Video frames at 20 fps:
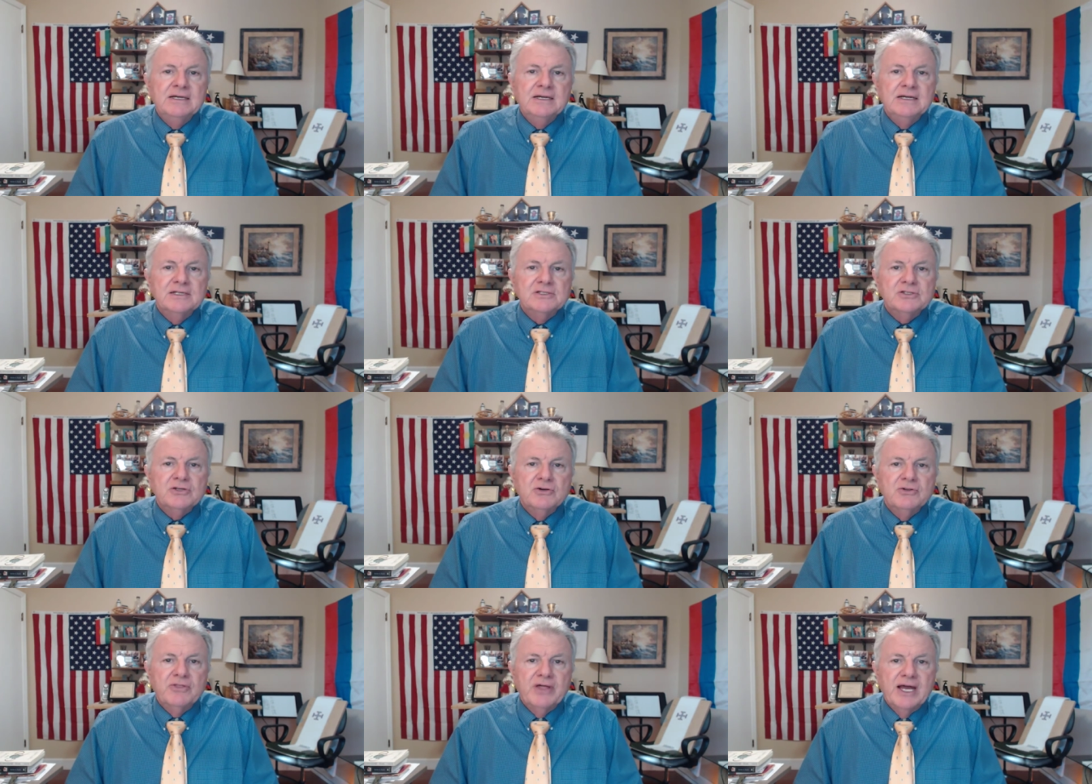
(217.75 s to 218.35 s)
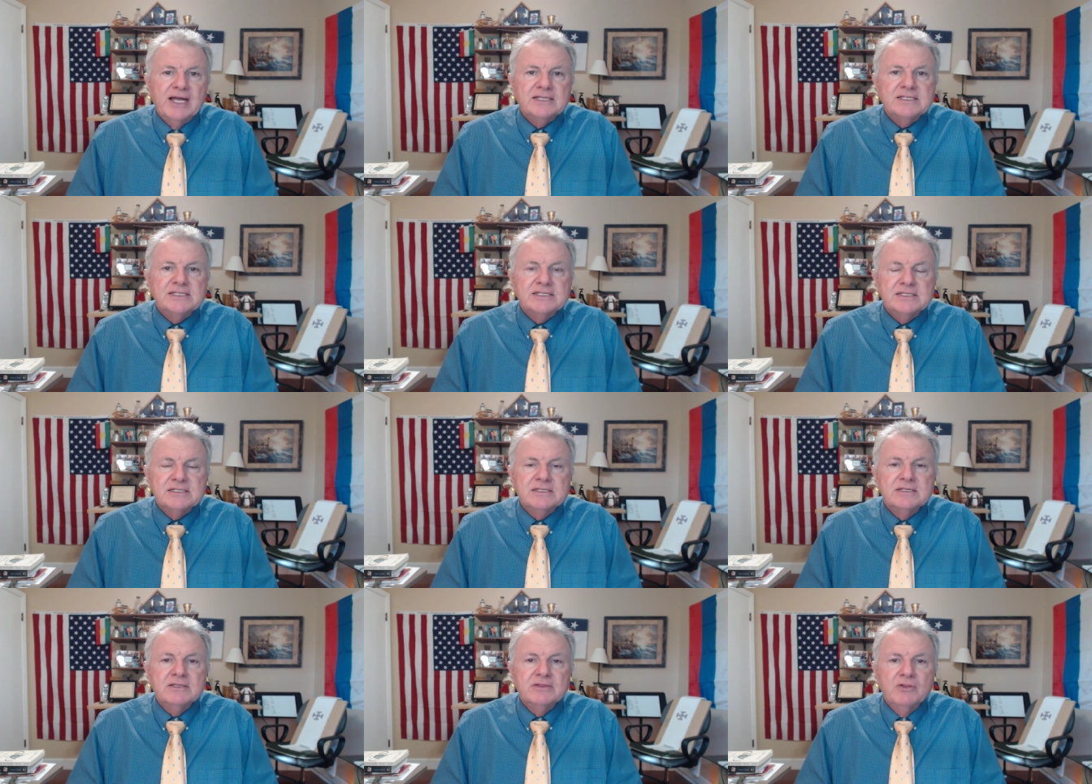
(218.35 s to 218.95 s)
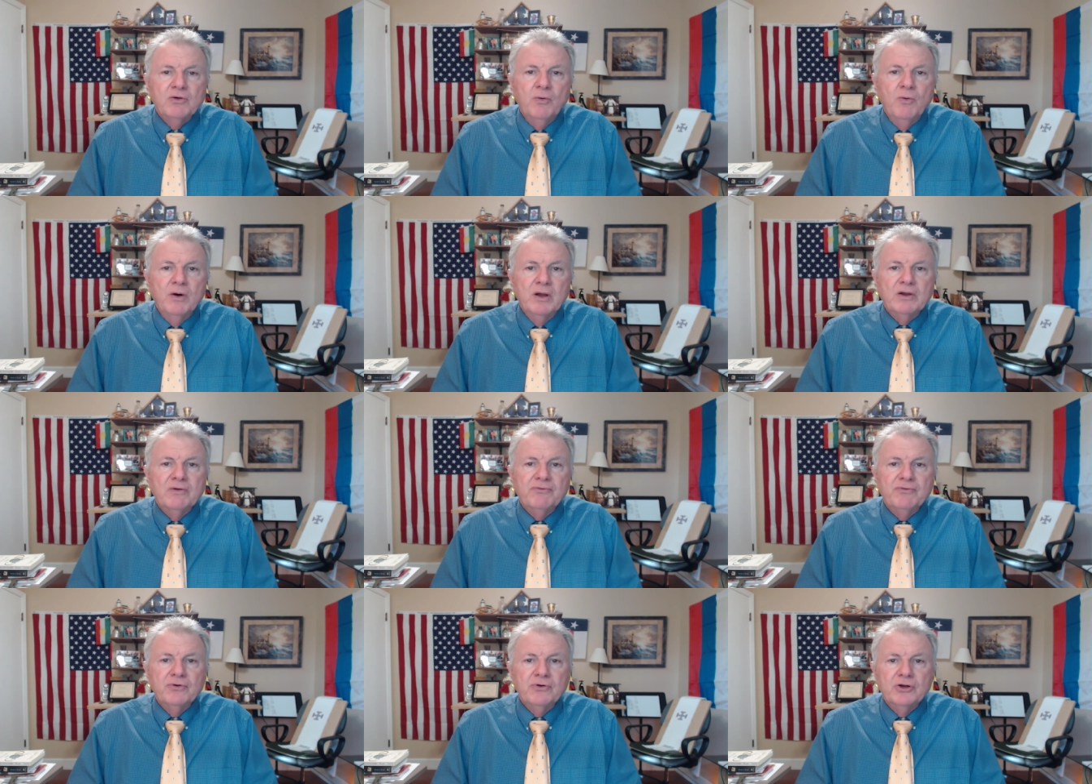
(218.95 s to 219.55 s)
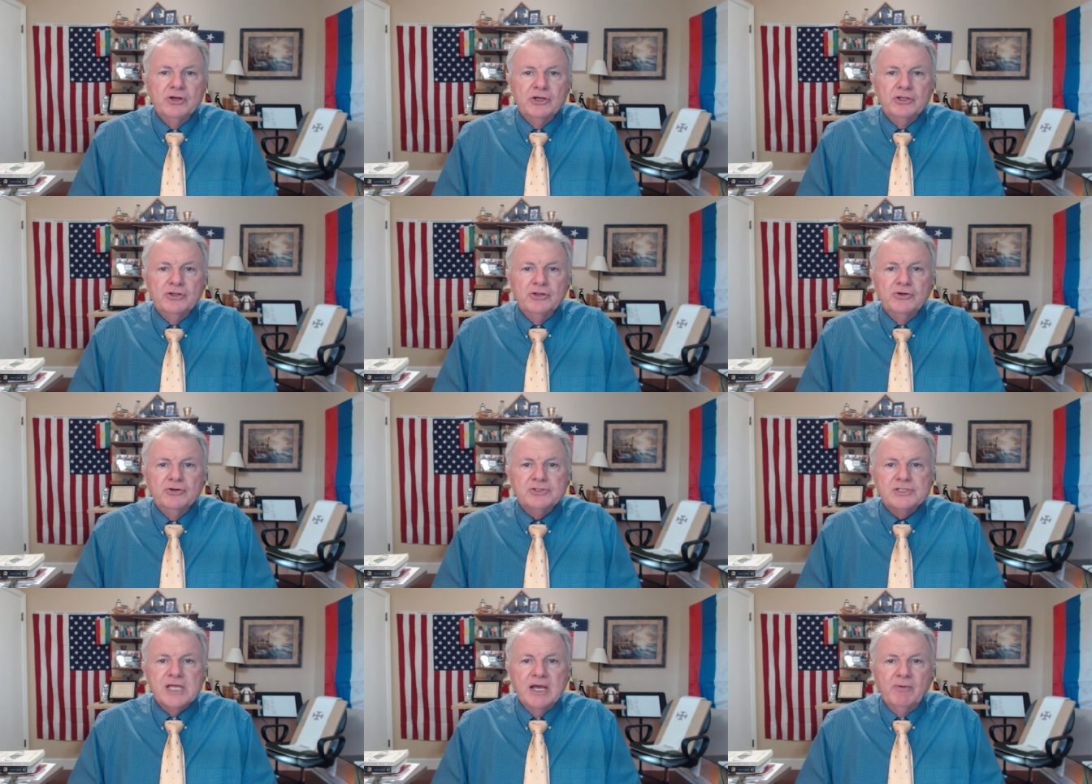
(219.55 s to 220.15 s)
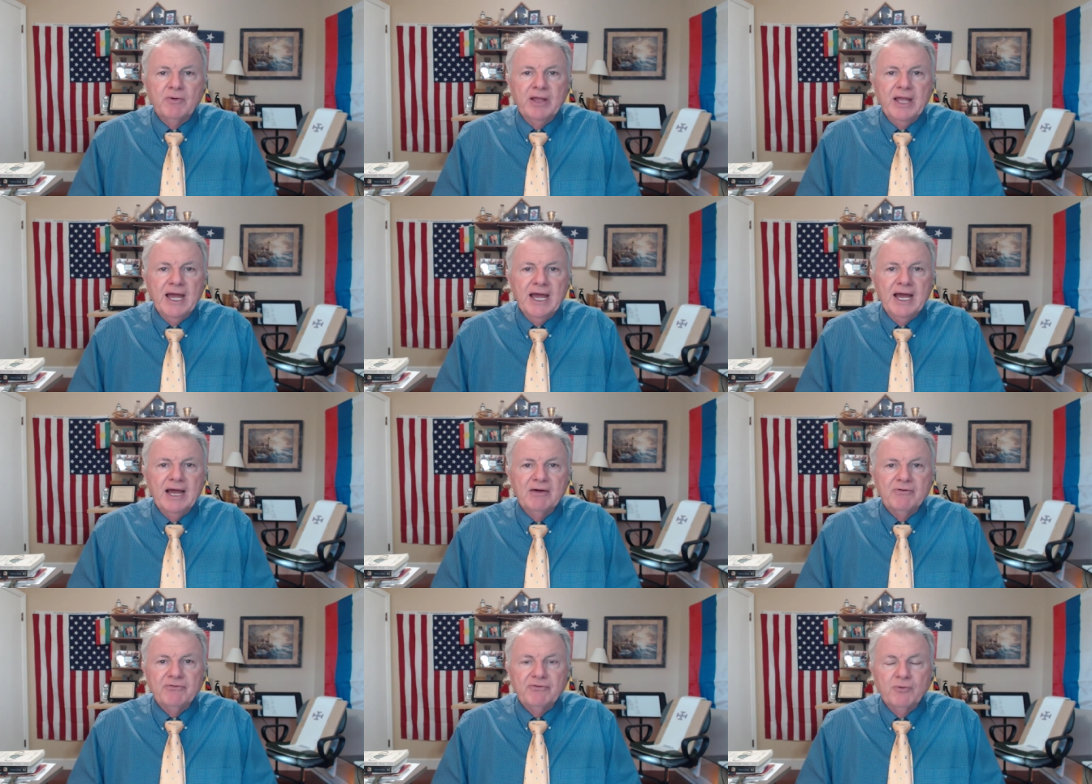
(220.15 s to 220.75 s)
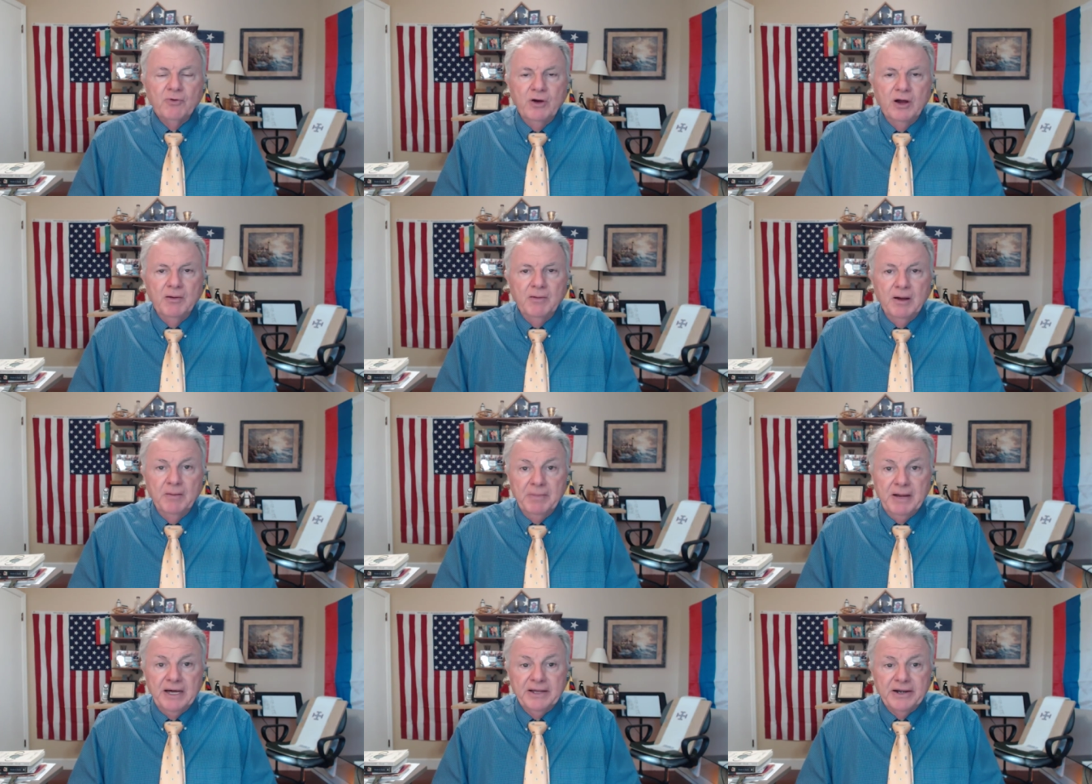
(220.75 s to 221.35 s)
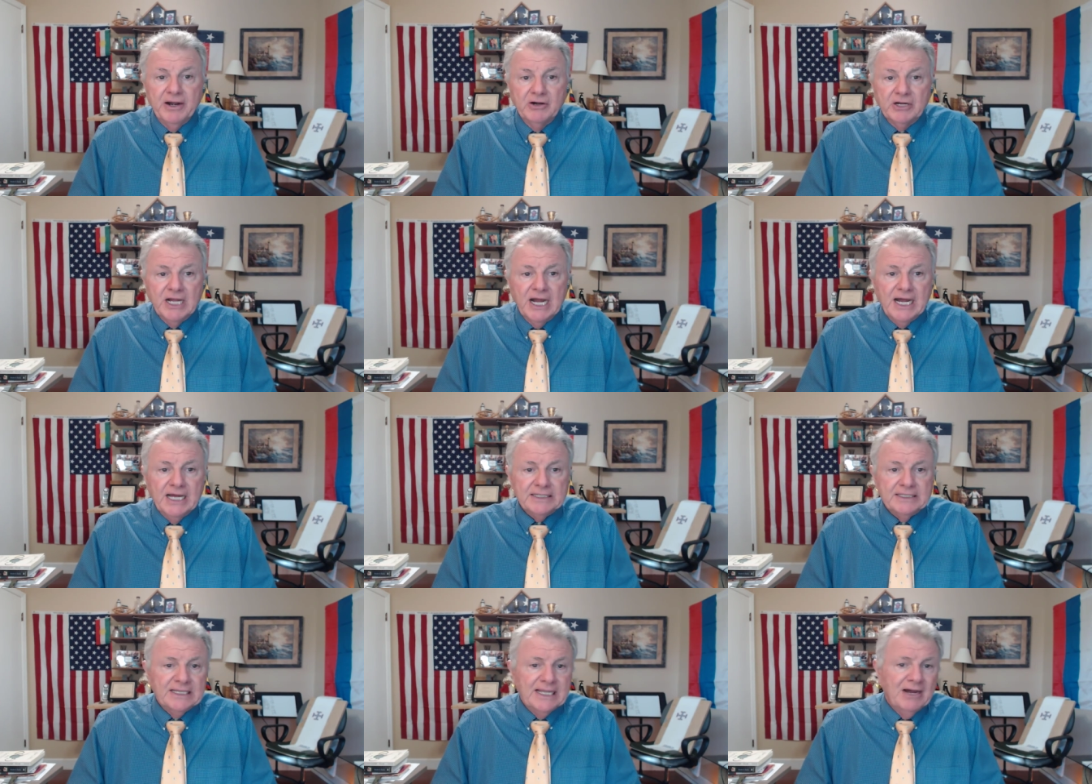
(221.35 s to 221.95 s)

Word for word: And so that's the wonderful good news that we have uh, about our God.